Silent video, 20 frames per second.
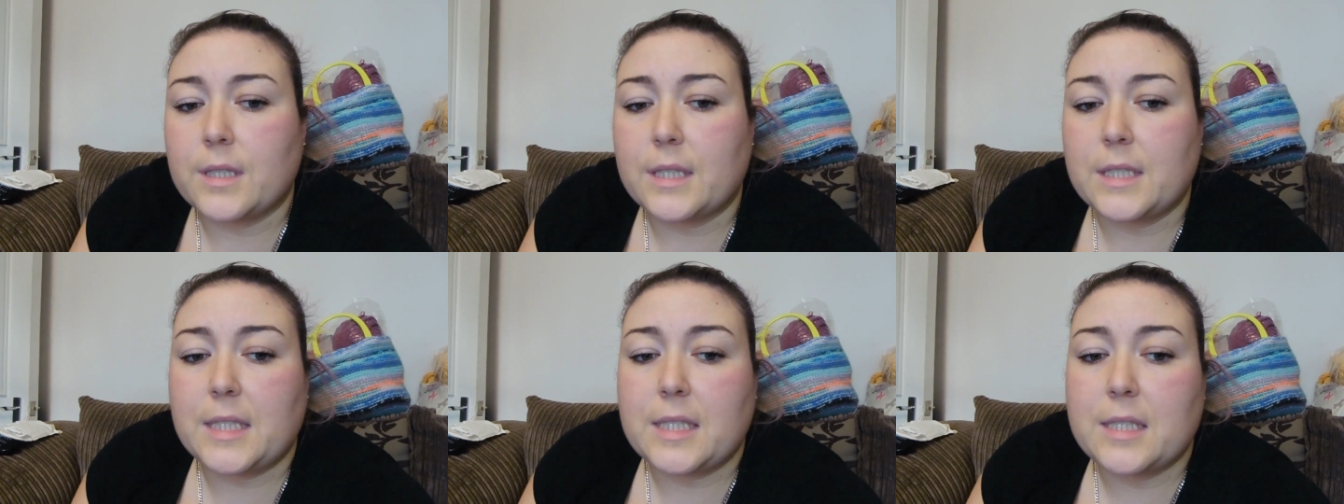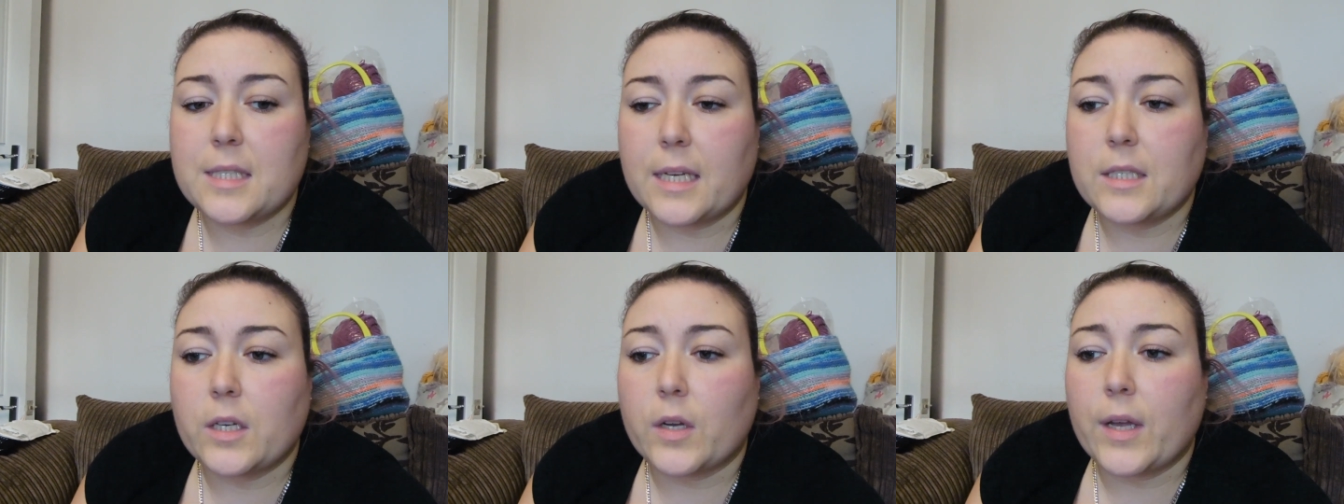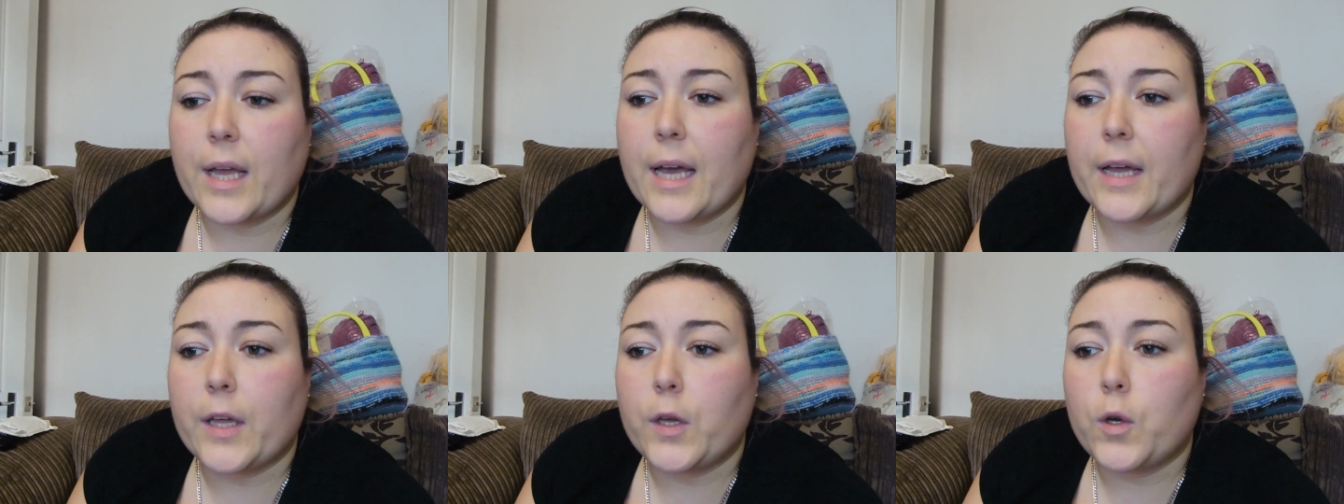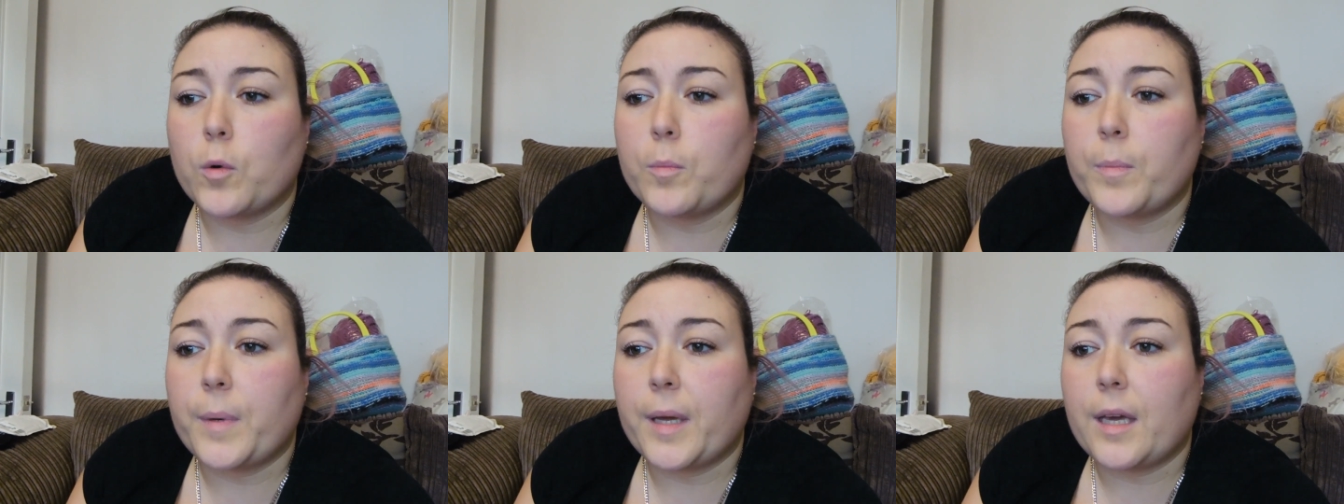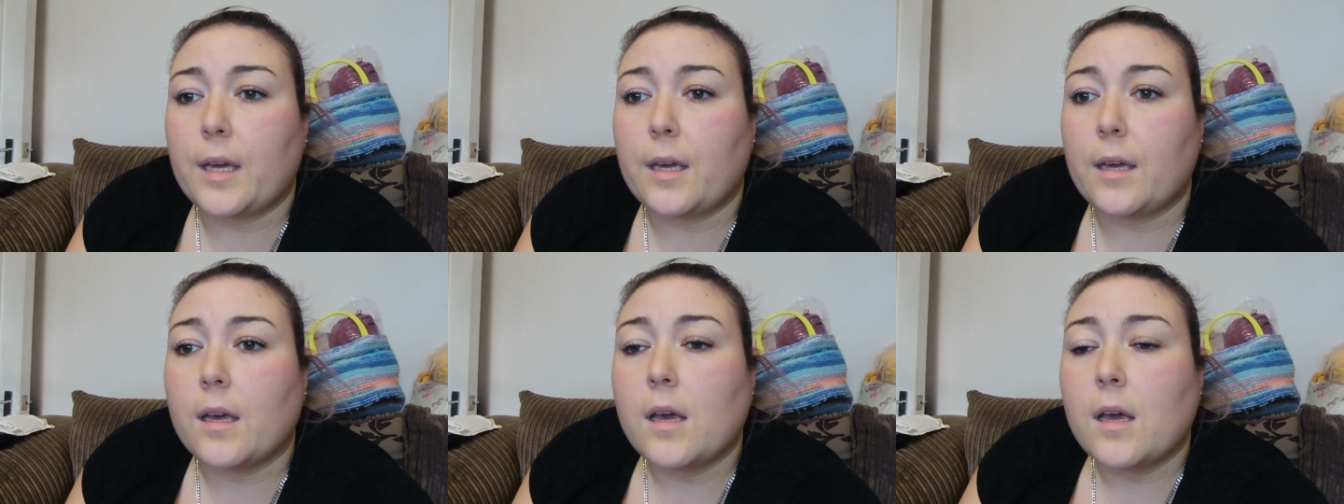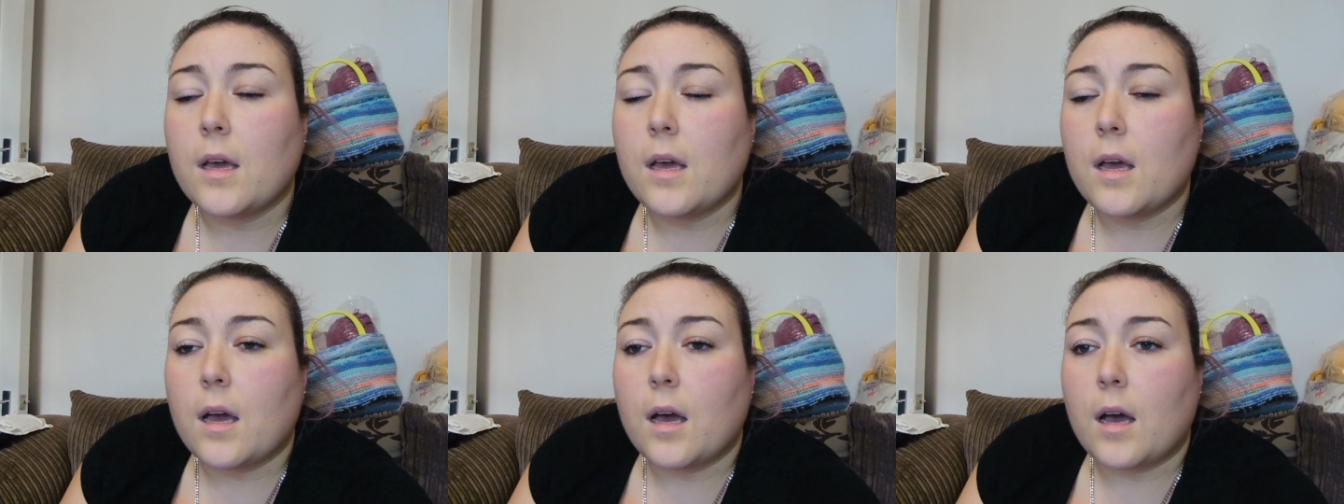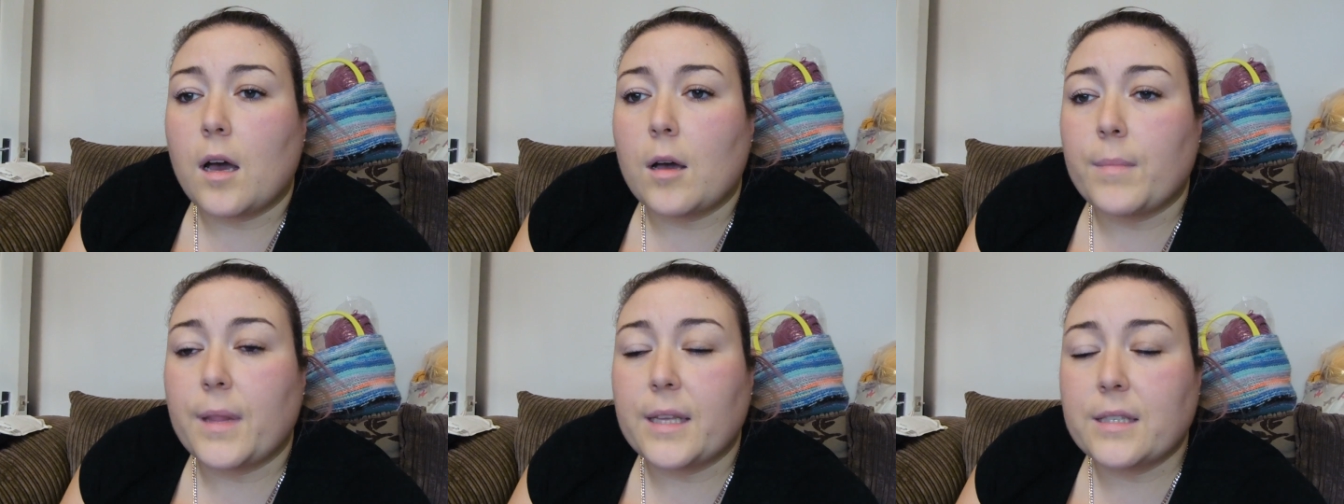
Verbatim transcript: And he said, okay, you'll be, um,